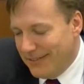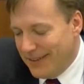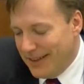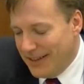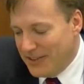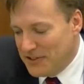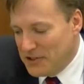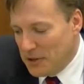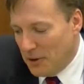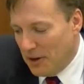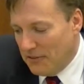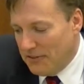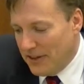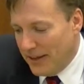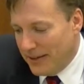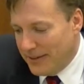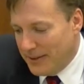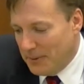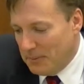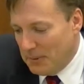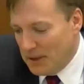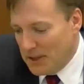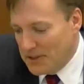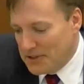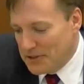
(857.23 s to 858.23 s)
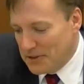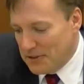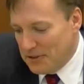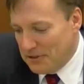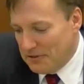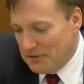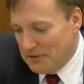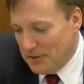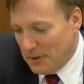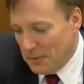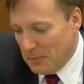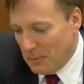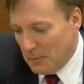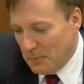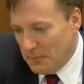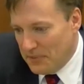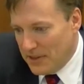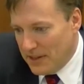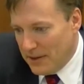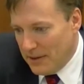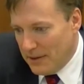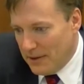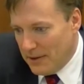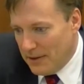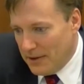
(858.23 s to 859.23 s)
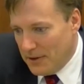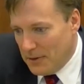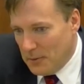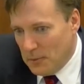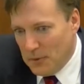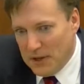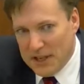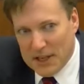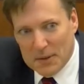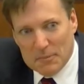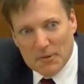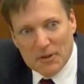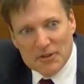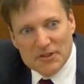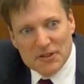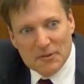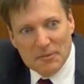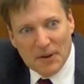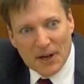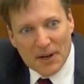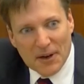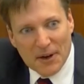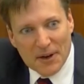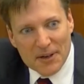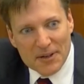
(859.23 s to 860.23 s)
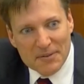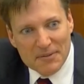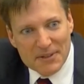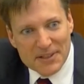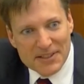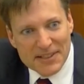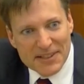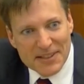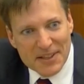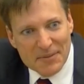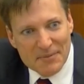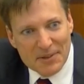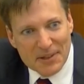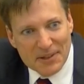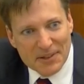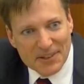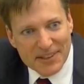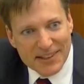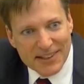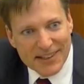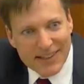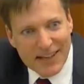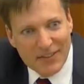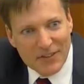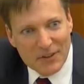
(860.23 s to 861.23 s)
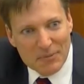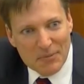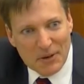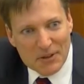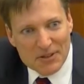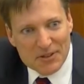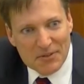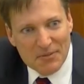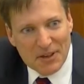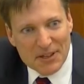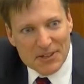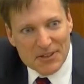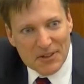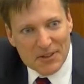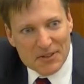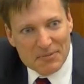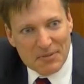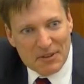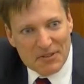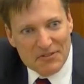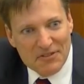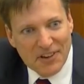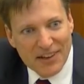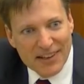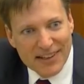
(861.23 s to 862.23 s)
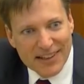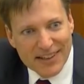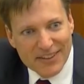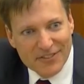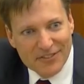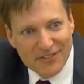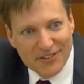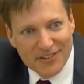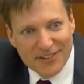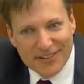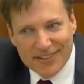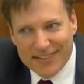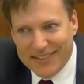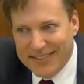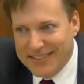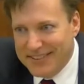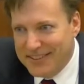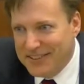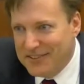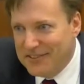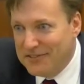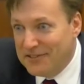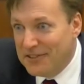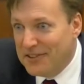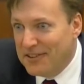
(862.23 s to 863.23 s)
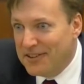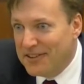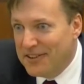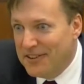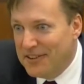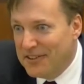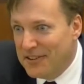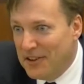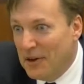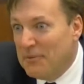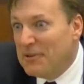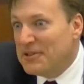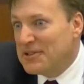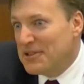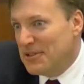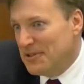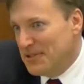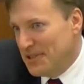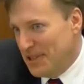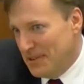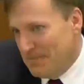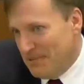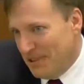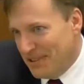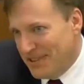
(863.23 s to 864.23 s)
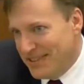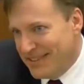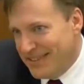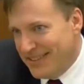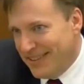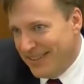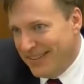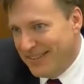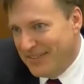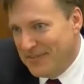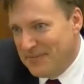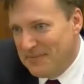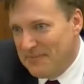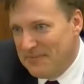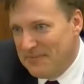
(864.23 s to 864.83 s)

And so I've had the pleasure of um, winning most of my arguments in the building and having most of my jokes be funny for, uh, for almost 13 months now.